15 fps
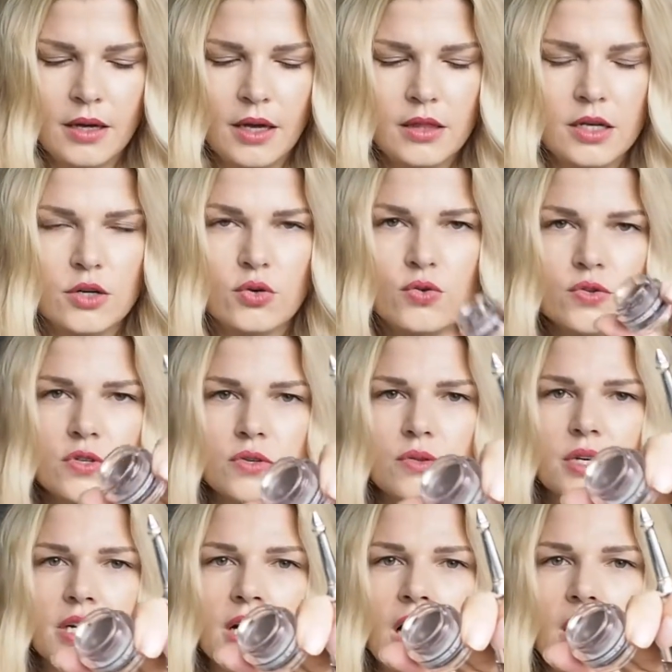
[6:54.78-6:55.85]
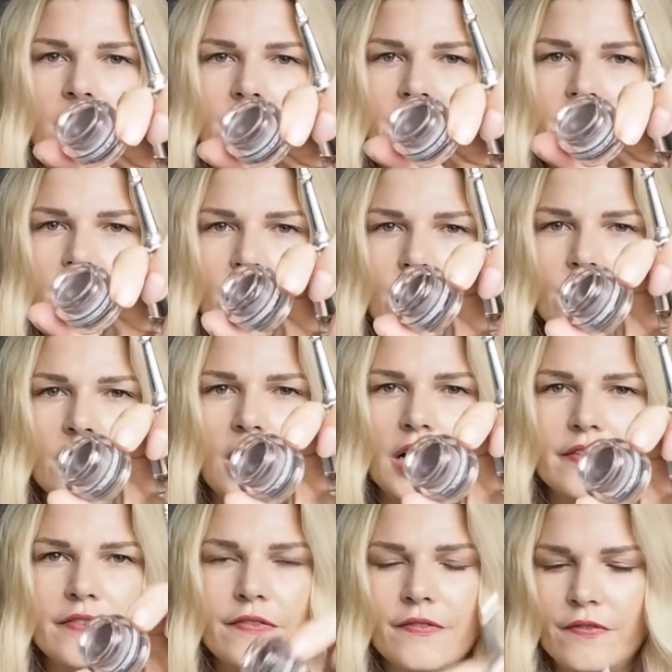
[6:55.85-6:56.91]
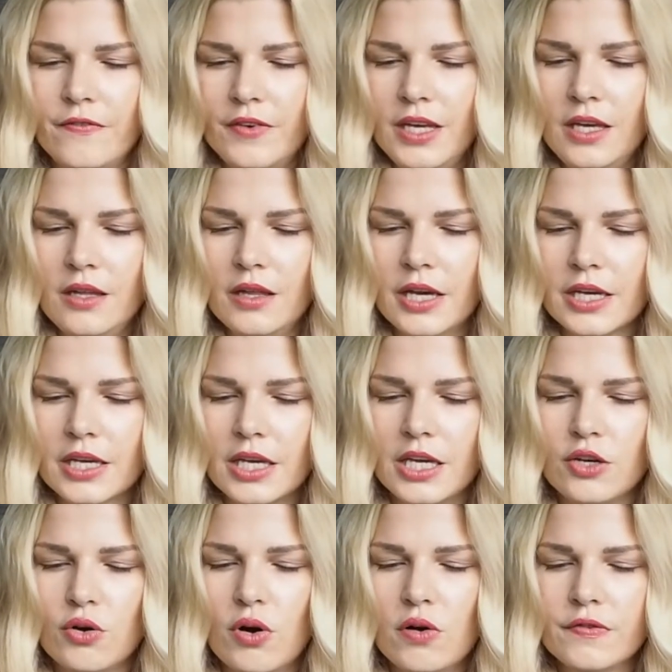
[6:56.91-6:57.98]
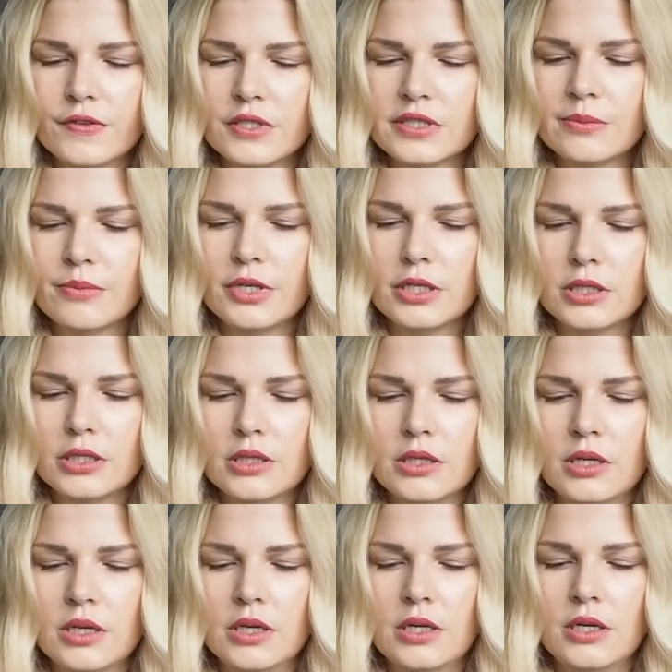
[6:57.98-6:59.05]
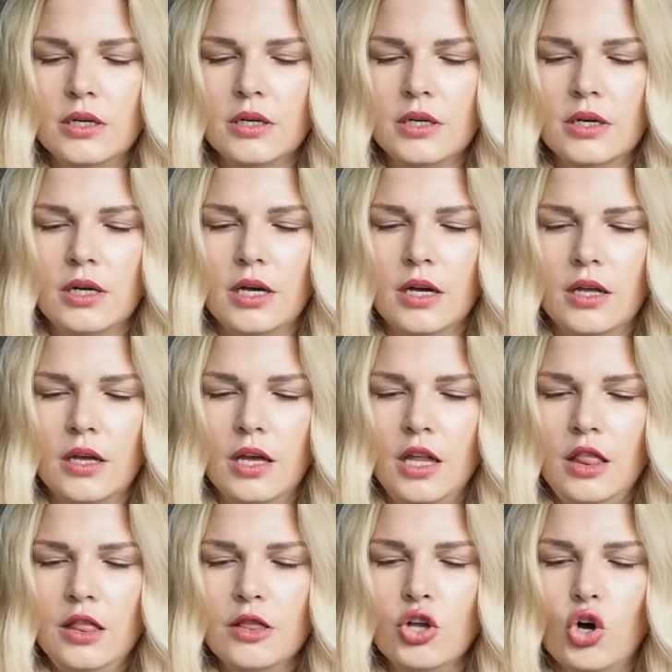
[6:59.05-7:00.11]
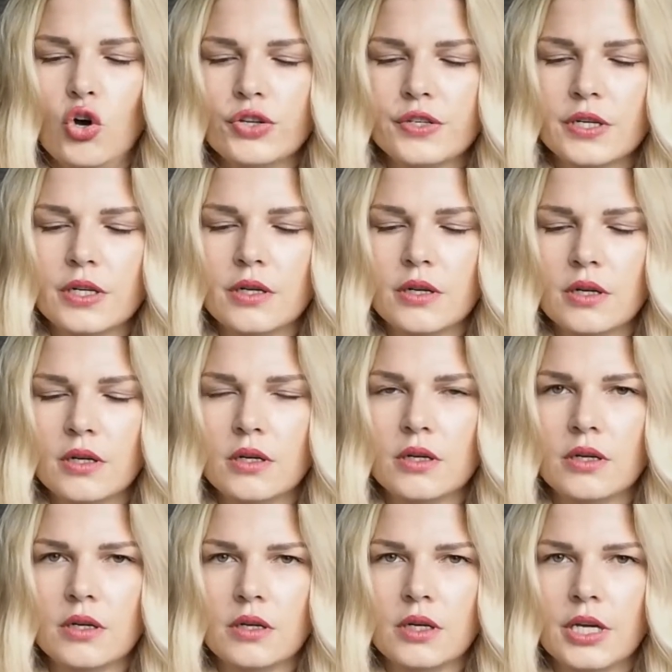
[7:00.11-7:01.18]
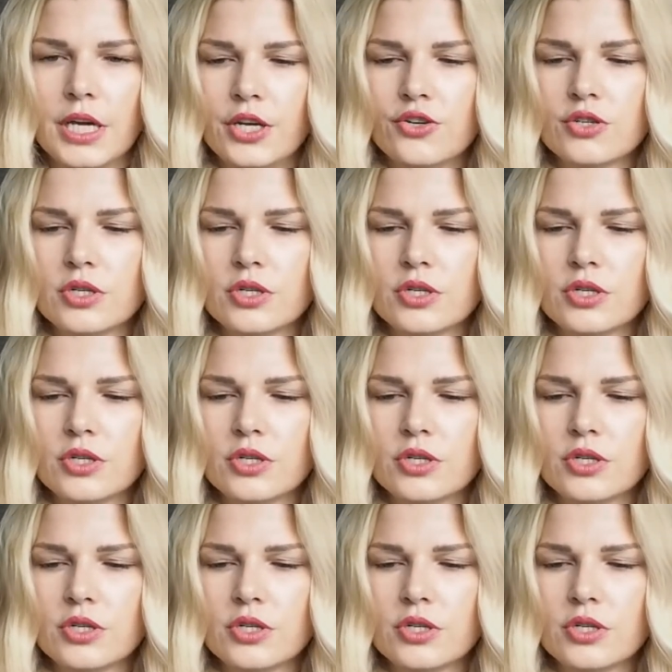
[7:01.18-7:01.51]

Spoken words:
and then also the color here, I feel like it offers me a lot in